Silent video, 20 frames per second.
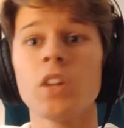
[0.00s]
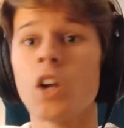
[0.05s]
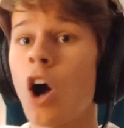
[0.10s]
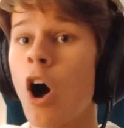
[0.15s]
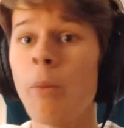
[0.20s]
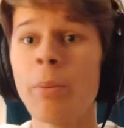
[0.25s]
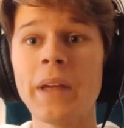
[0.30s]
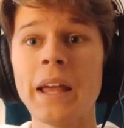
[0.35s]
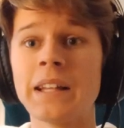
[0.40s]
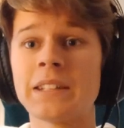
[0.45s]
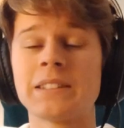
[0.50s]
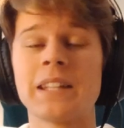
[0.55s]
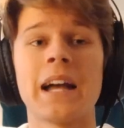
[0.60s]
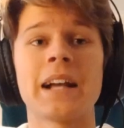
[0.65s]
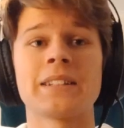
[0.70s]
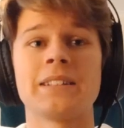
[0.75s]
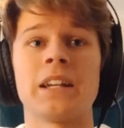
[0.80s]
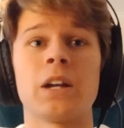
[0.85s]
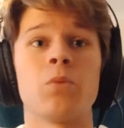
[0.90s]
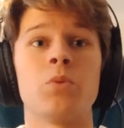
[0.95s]
RBA's
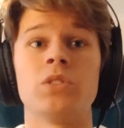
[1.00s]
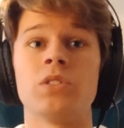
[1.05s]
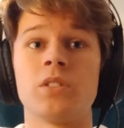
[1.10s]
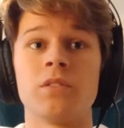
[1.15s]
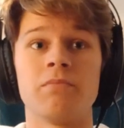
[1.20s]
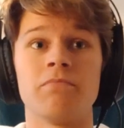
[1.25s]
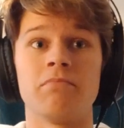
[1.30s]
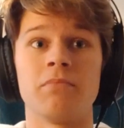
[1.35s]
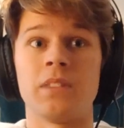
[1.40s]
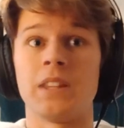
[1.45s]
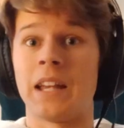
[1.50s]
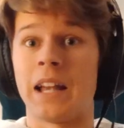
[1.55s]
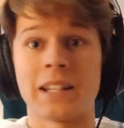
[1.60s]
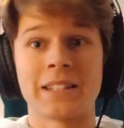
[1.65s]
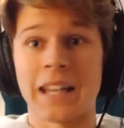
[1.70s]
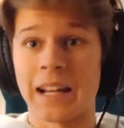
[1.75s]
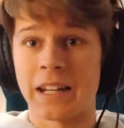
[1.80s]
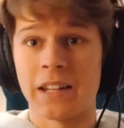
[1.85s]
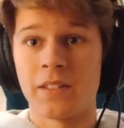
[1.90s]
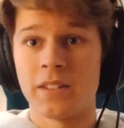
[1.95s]
tactic was
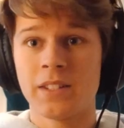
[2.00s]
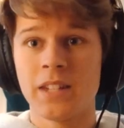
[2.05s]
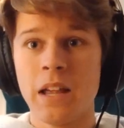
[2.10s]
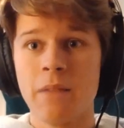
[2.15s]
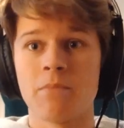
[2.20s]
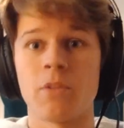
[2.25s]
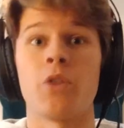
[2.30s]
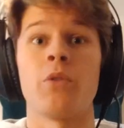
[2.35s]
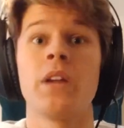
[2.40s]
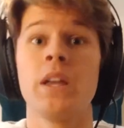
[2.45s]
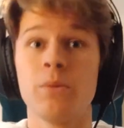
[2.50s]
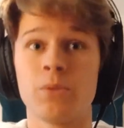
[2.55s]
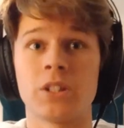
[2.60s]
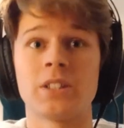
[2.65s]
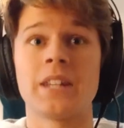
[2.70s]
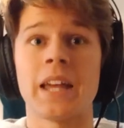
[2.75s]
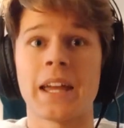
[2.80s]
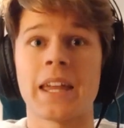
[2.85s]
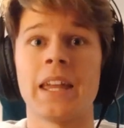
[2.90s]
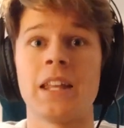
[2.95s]
exactly the same though. He was
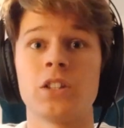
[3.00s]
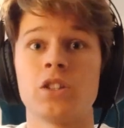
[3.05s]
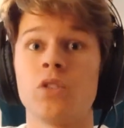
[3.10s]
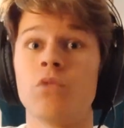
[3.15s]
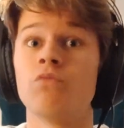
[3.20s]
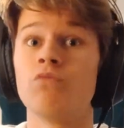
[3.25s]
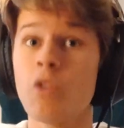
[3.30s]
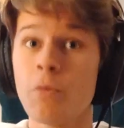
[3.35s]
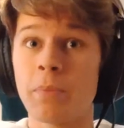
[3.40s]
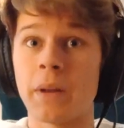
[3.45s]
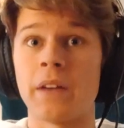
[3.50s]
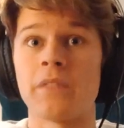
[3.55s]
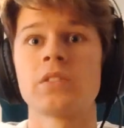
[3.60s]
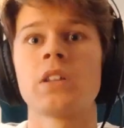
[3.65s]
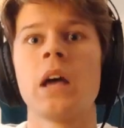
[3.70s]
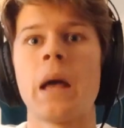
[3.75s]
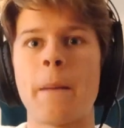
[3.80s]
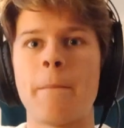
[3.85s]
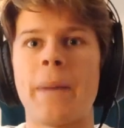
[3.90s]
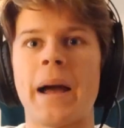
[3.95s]
attacking into
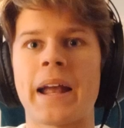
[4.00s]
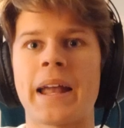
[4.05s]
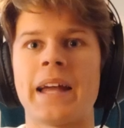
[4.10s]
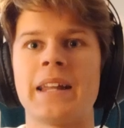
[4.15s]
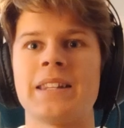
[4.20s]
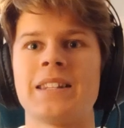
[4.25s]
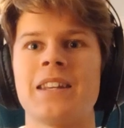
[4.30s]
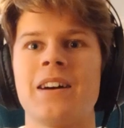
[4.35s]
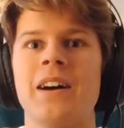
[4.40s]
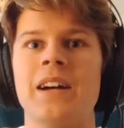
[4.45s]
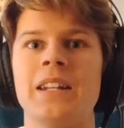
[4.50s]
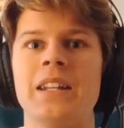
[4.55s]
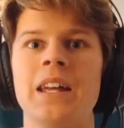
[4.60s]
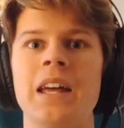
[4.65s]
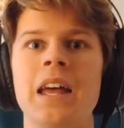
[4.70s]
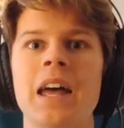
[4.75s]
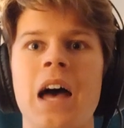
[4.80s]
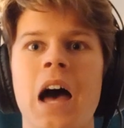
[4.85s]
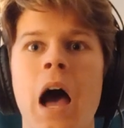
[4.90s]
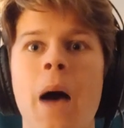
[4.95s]
Rublev's backhand side,
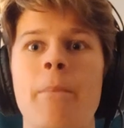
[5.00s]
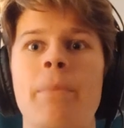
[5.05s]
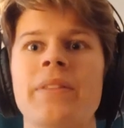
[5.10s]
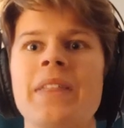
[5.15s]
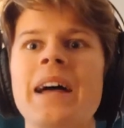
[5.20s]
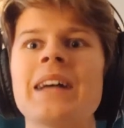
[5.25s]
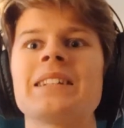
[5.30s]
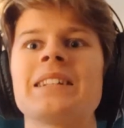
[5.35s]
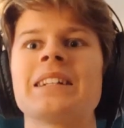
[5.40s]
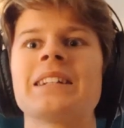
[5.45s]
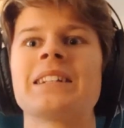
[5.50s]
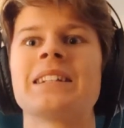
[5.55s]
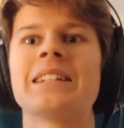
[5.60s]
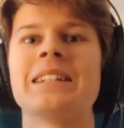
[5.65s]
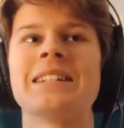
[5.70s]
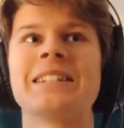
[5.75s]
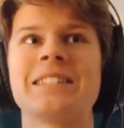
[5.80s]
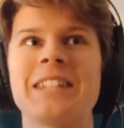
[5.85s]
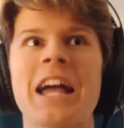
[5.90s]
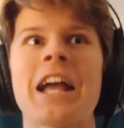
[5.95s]
but that is
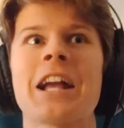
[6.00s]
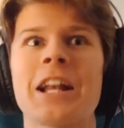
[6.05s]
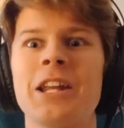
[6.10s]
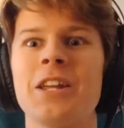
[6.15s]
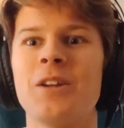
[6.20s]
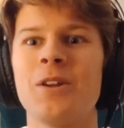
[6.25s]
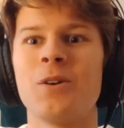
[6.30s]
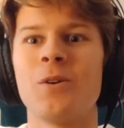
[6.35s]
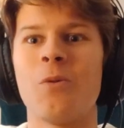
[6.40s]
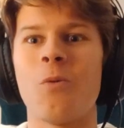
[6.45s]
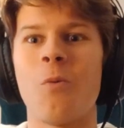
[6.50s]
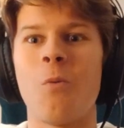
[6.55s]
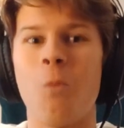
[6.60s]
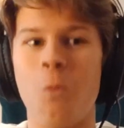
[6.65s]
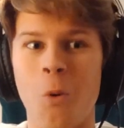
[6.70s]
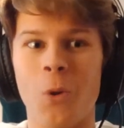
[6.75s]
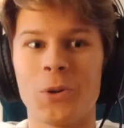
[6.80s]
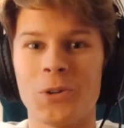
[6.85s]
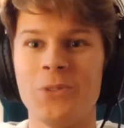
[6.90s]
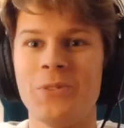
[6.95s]
exactly
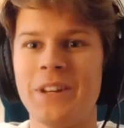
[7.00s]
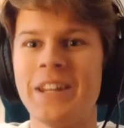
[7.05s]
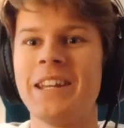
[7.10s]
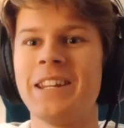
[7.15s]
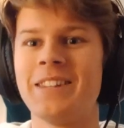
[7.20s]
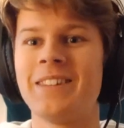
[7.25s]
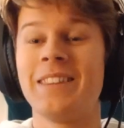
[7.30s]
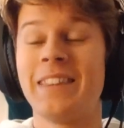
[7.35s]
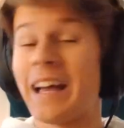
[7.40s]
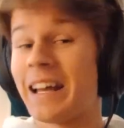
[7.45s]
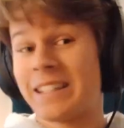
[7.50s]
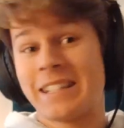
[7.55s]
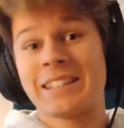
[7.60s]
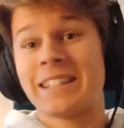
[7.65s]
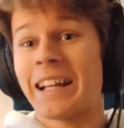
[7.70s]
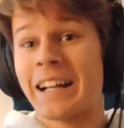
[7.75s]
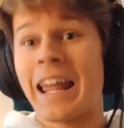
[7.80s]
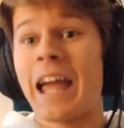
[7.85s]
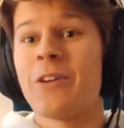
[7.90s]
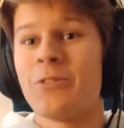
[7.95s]
what you need. That's
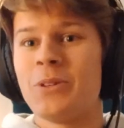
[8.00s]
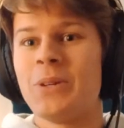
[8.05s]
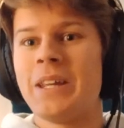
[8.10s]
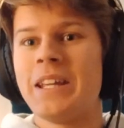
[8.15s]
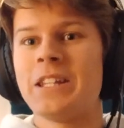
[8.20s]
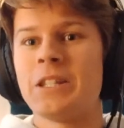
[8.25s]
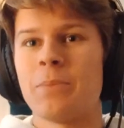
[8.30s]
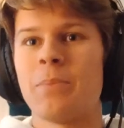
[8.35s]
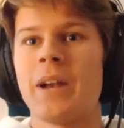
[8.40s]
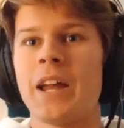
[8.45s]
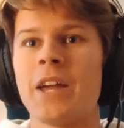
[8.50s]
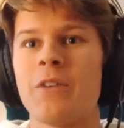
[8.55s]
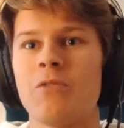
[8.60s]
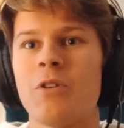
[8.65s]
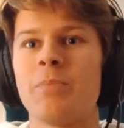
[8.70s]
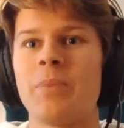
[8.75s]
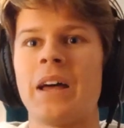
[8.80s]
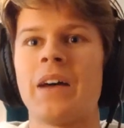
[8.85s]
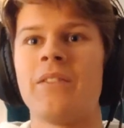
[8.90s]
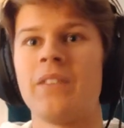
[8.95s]
exactly how you need to play
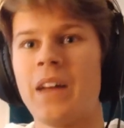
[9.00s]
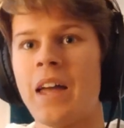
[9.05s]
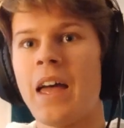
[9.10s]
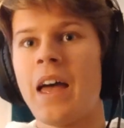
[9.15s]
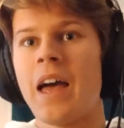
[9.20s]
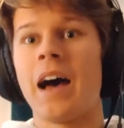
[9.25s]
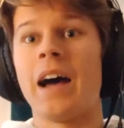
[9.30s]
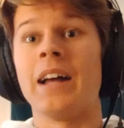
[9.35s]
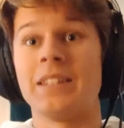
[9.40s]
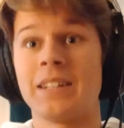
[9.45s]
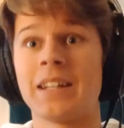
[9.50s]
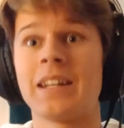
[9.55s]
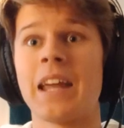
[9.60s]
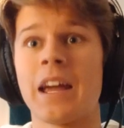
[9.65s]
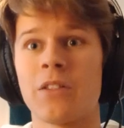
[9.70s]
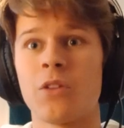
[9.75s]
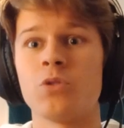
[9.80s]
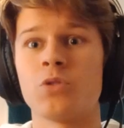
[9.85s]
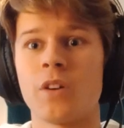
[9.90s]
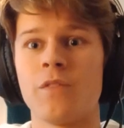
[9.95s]
Rublev to
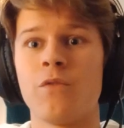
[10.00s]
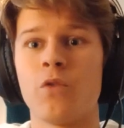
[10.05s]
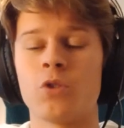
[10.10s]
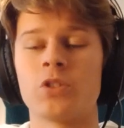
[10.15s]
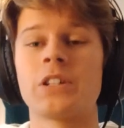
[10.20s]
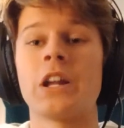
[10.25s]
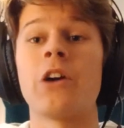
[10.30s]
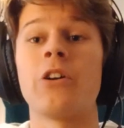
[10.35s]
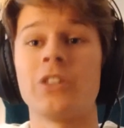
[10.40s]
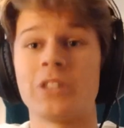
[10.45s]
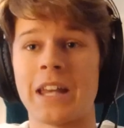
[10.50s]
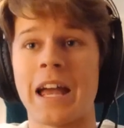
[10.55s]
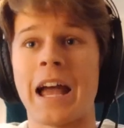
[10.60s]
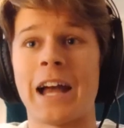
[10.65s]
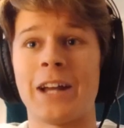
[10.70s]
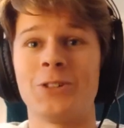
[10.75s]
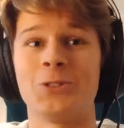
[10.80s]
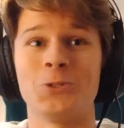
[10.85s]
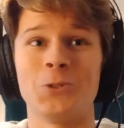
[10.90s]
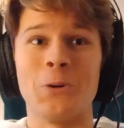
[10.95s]
get those unforced errors
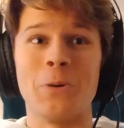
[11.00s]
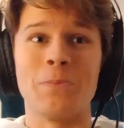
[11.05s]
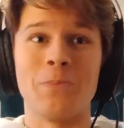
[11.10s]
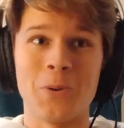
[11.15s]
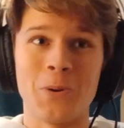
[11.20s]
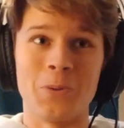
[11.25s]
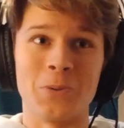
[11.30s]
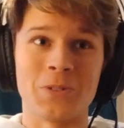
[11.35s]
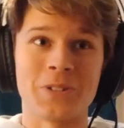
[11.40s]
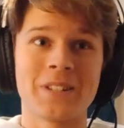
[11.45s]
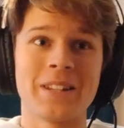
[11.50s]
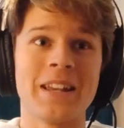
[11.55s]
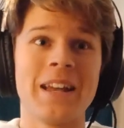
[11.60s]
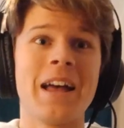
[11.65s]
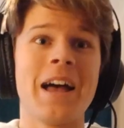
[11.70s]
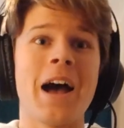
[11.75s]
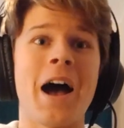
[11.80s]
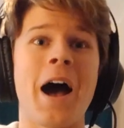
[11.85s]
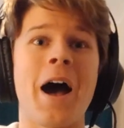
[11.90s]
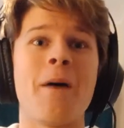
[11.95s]
and short balls.
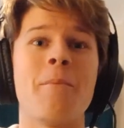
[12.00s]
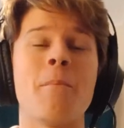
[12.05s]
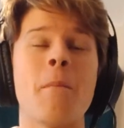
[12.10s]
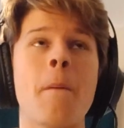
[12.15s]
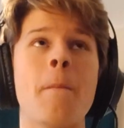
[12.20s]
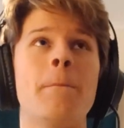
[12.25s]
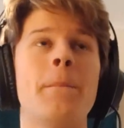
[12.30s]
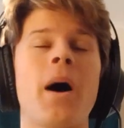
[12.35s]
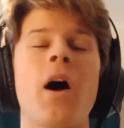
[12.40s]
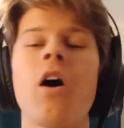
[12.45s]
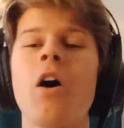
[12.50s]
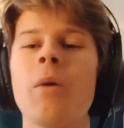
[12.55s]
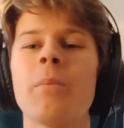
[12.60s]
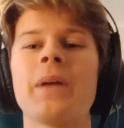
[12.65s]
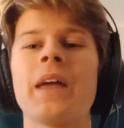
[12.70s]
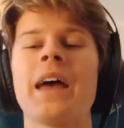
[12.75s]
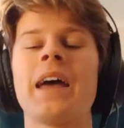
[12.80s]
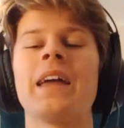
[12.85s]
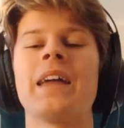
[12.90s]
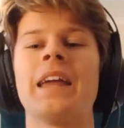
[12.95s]
But
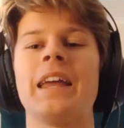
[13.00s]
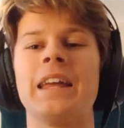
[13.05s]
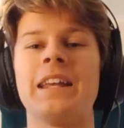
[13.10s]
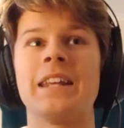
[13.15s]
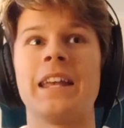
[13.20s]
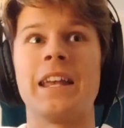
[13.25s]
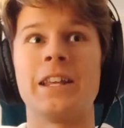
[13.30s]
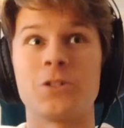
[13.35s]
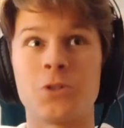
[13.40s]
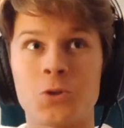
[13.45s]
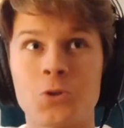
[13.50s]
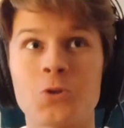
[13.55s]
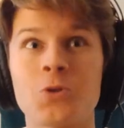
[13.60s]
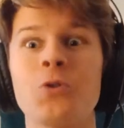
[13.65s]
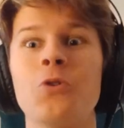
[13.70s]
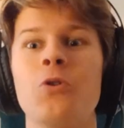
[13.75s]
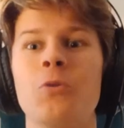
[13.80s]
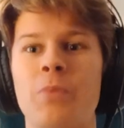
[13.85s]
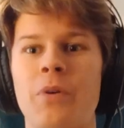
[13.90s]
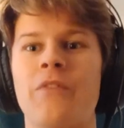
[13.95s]
RBA is a
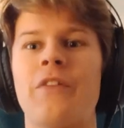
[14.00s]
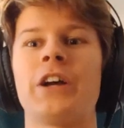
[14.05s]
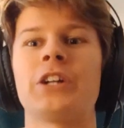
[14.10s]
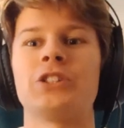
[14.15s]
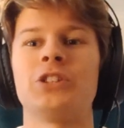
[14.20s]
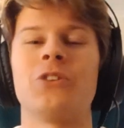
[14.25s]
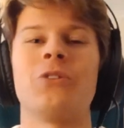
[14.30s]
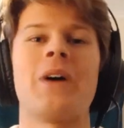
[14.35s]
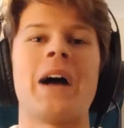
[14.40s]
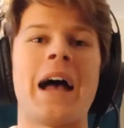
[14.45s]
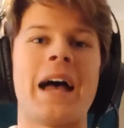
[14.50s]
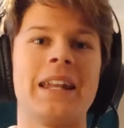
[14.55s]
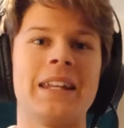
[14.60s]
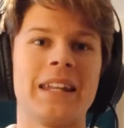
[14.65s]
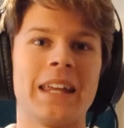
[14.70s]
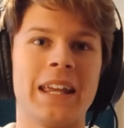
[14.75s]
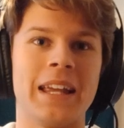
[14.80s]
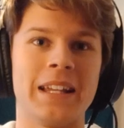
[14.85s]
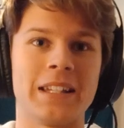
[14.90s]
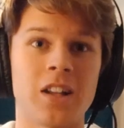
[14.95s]
true professional
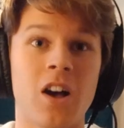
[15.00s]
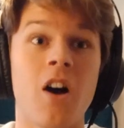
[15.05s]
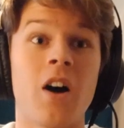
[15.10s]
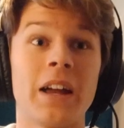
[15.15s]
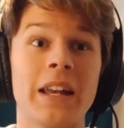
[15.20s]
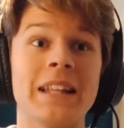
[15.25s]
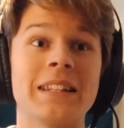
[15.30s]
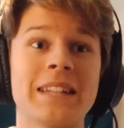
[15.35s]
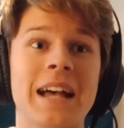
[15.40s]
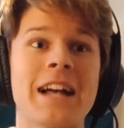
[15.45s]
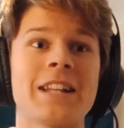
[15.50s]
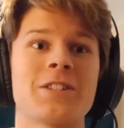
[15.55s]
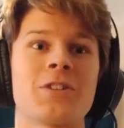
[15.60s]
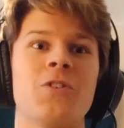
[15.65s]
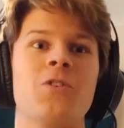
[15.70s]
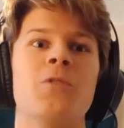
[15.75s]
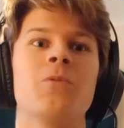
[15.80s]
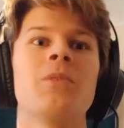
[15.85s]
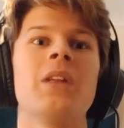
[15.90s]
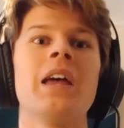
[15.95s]
and is highly
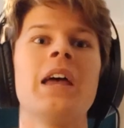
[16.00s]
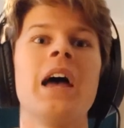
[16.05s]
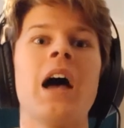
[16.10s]
tactical.